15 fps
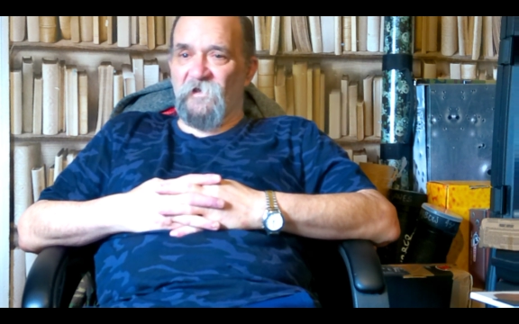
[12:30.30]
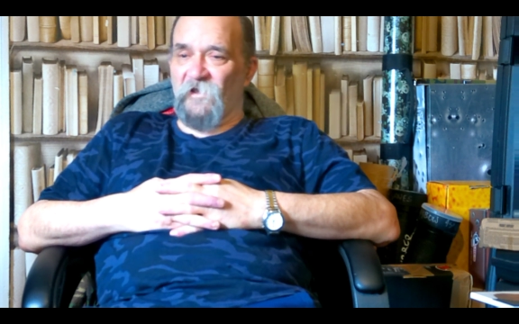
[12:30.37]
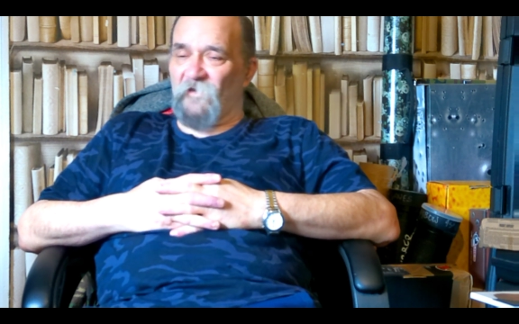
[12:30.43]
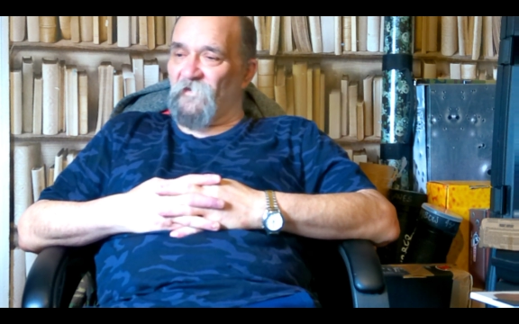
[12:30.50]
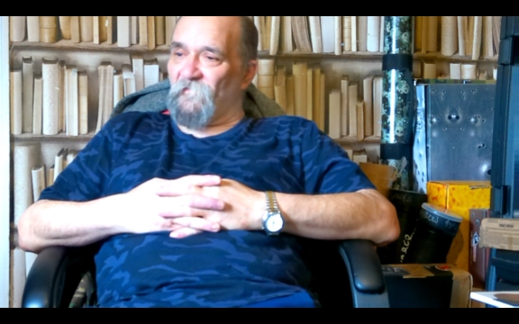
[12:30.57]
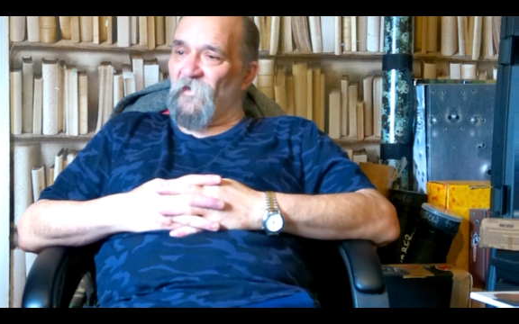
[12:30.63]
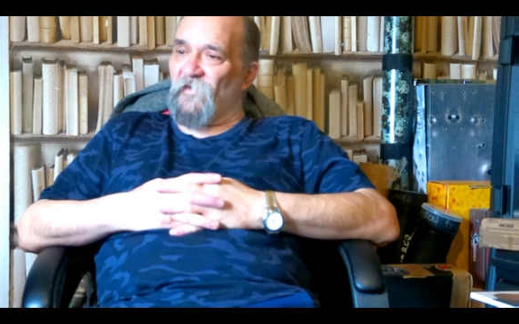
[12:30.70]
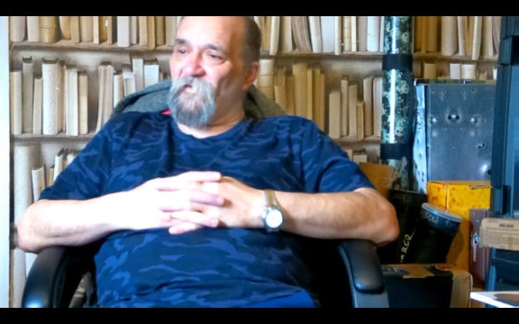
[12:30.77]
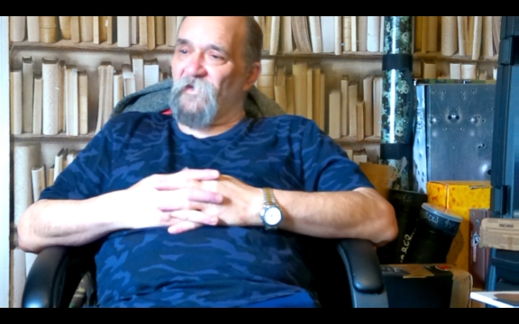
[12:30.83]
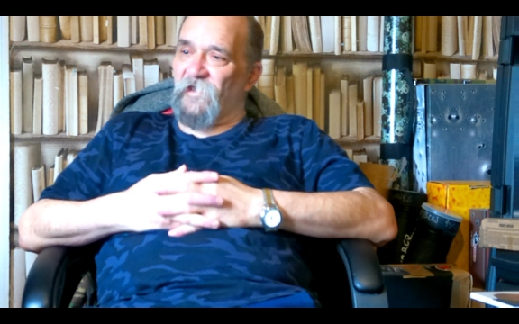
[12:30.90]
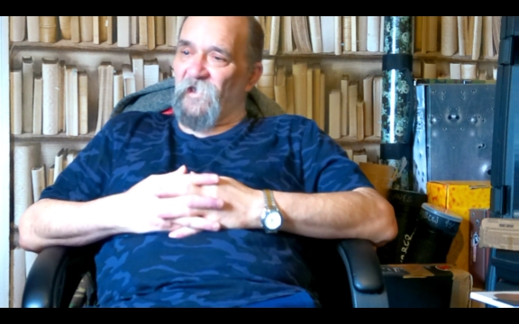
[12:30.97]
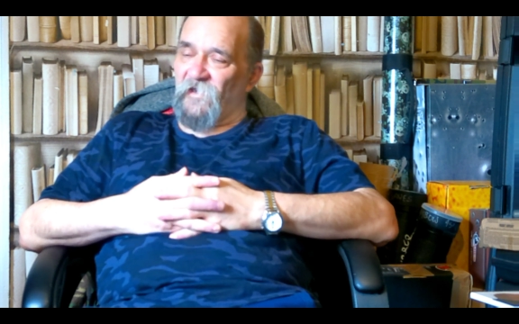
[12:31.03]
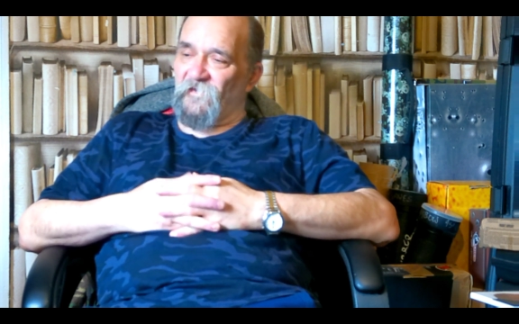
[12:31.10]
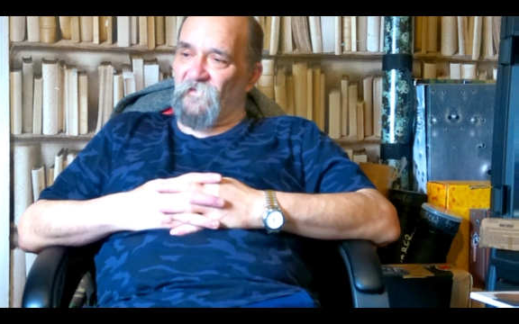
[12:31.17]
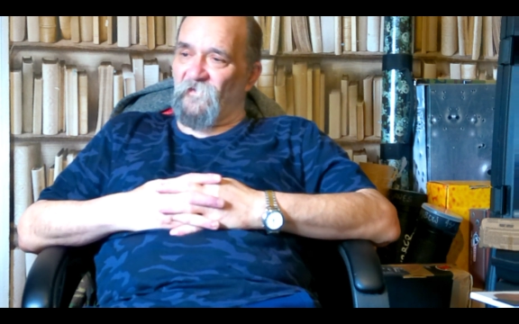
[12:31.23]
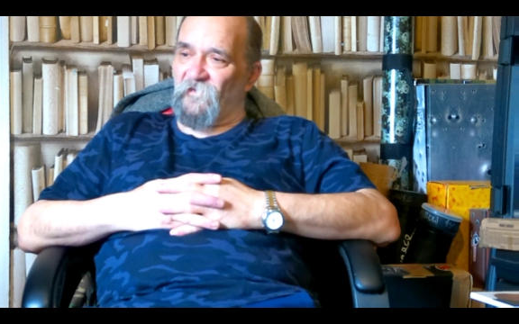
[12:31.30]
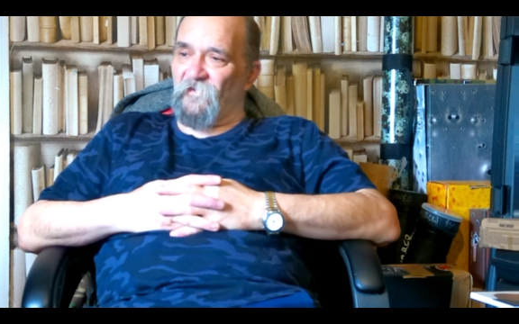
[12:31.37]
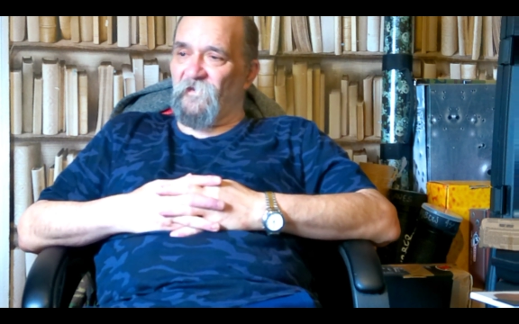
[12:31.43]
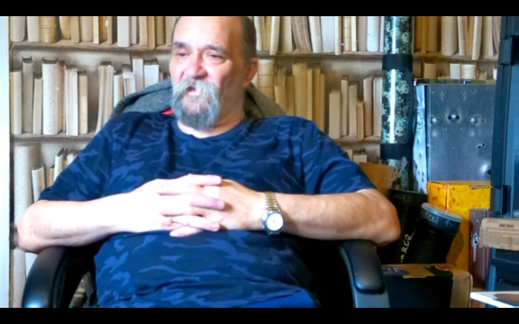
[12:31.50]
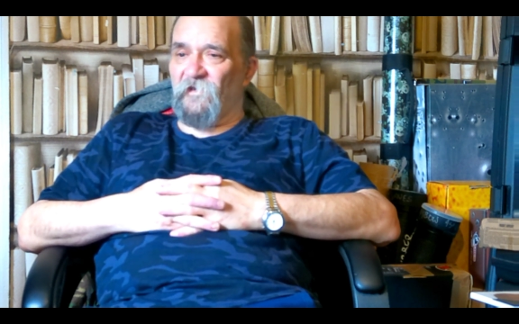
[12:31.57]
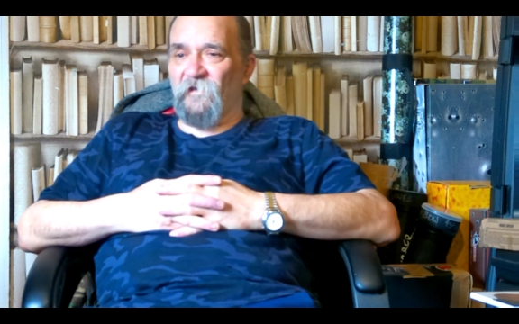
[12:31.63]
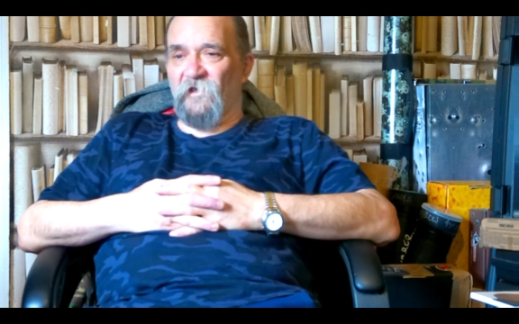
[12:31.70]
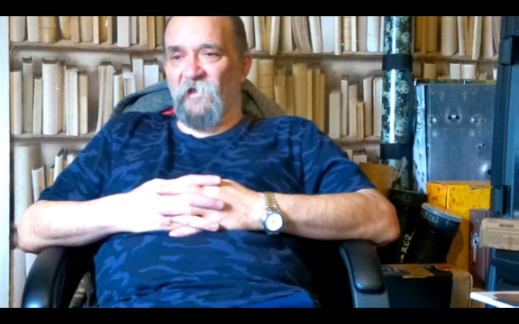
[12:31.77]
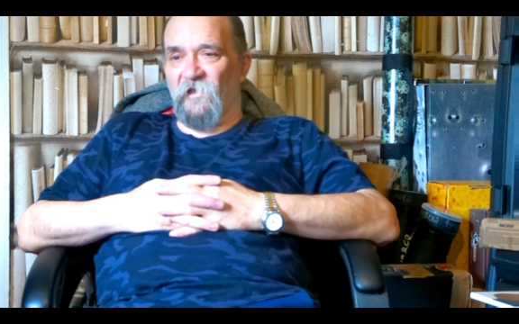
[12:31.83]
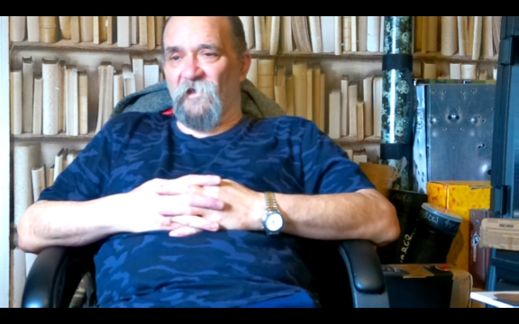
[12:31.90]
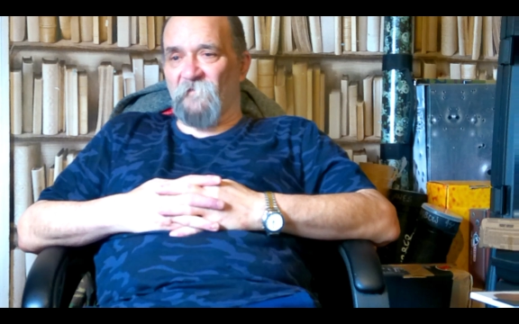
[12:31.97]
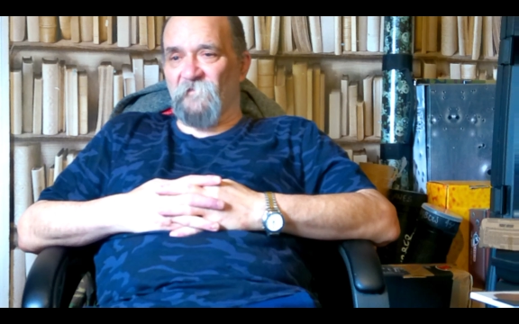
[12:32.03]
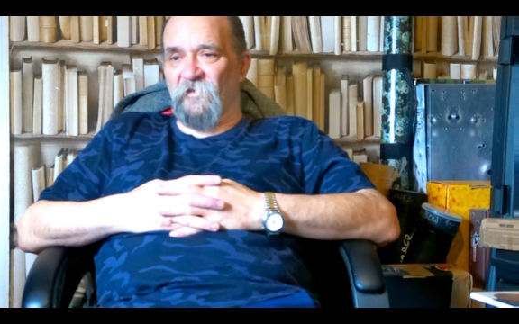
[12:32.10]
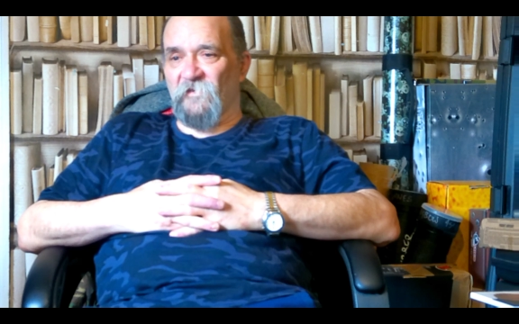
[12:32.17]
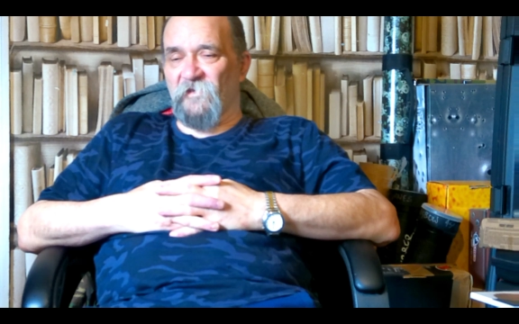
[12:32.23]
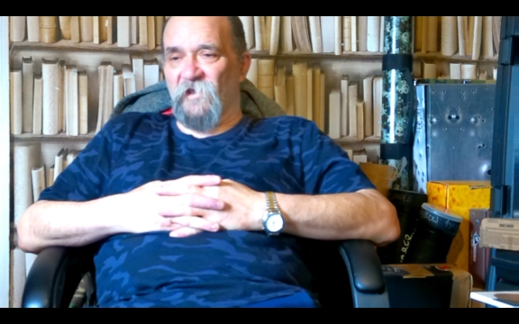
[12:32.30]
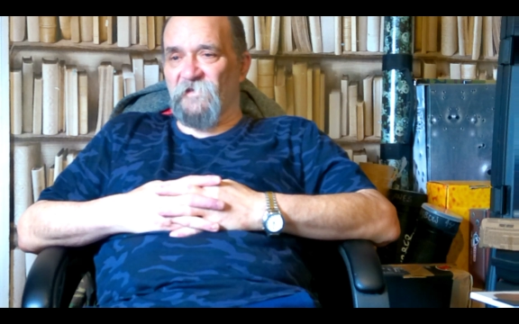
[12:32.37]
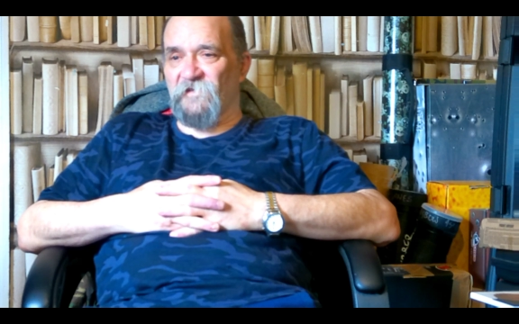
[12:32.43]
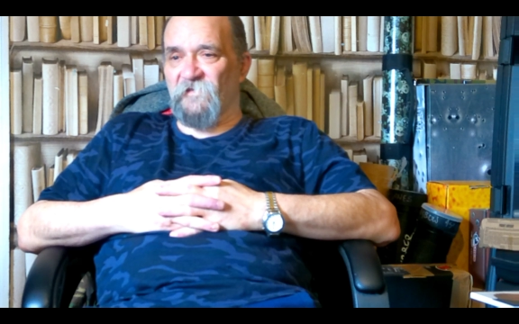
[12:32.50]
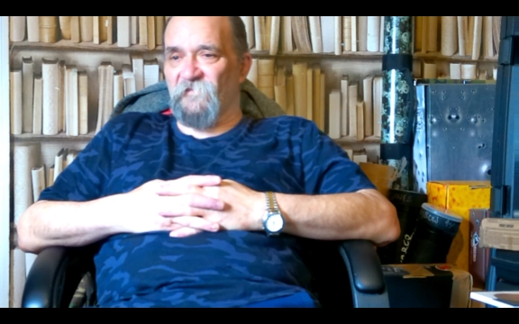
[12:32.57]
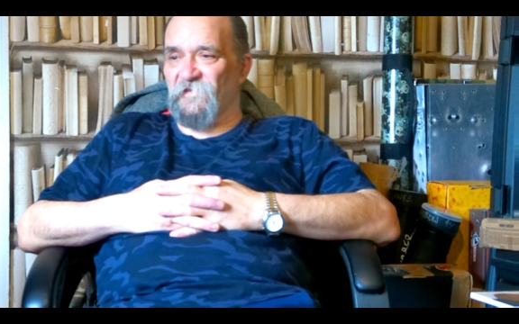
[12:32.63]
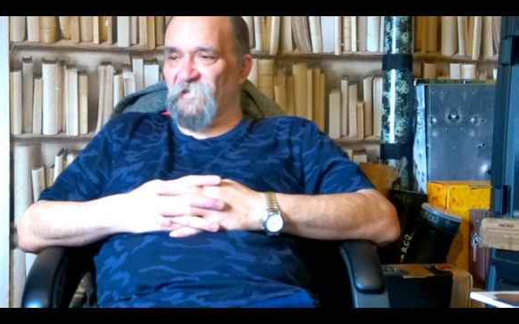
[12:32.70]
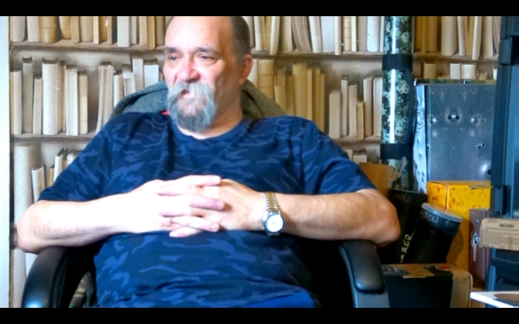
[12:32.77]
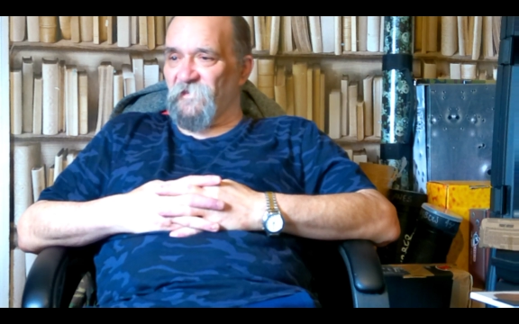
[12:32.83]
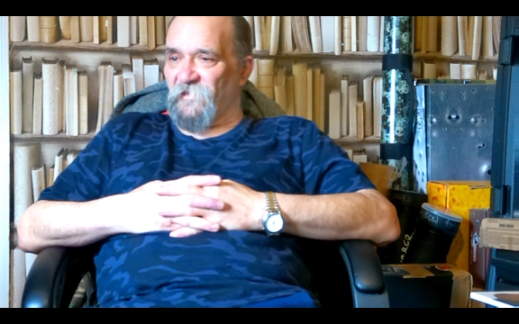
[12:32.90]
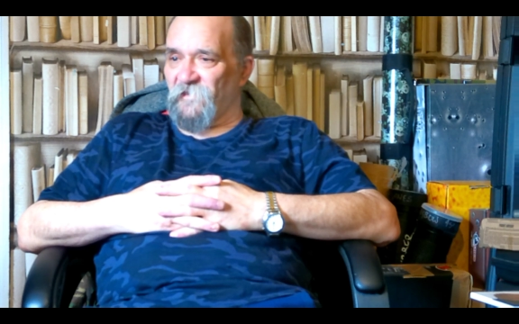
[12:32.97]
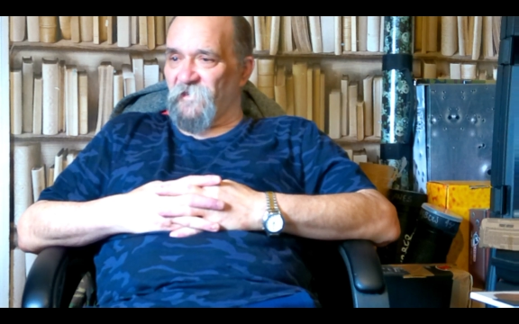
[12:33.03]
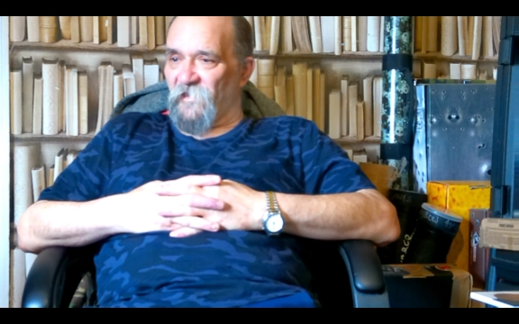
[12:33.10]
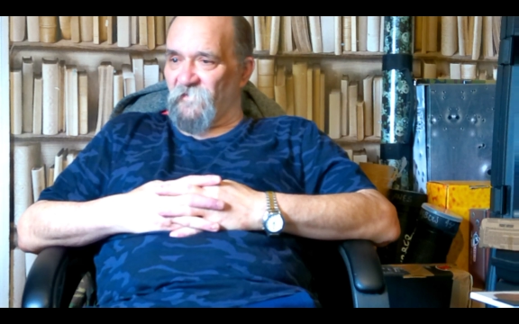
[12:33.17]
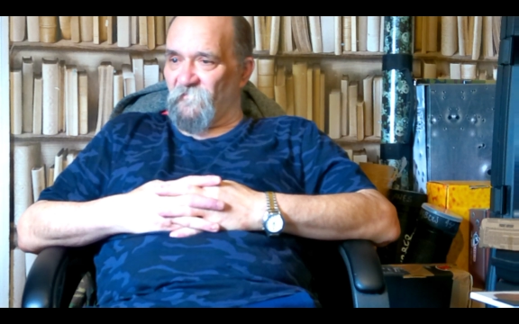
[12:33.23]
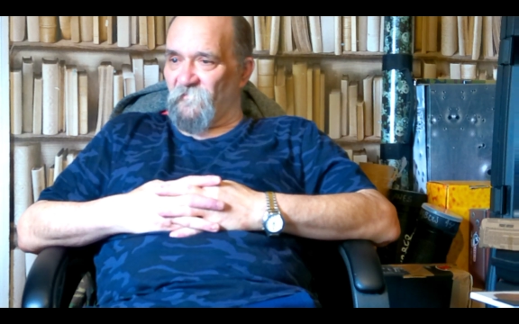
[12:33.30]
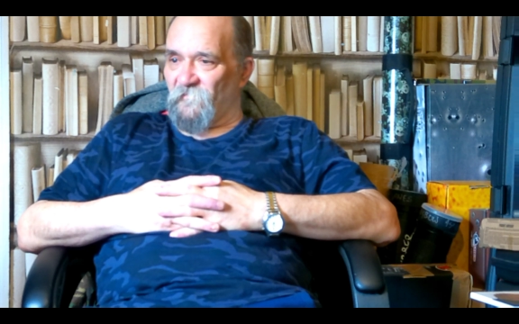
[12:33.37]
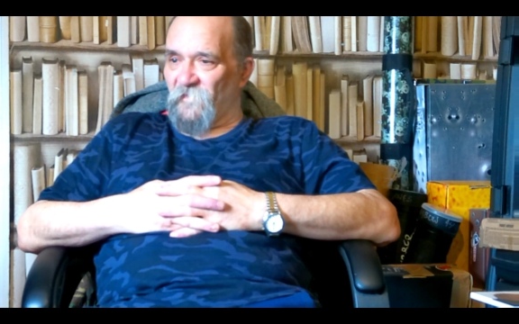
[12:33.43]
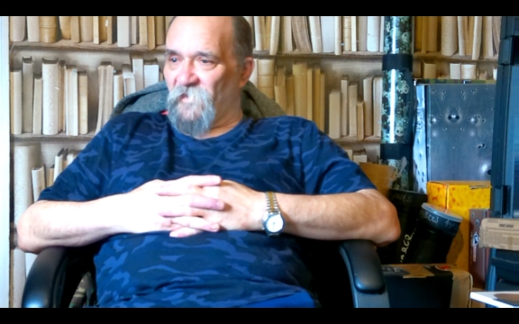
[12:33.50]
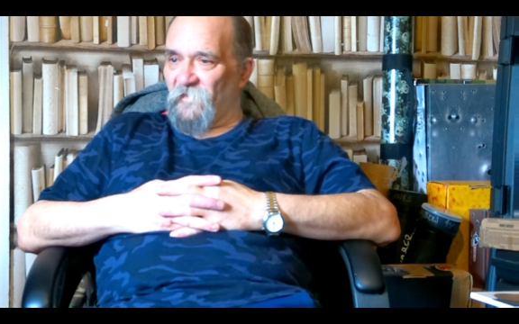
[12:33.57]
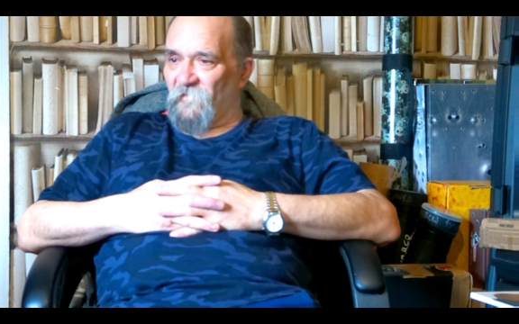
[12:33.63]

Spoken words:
Now in America, I know you guys, if you say you're getting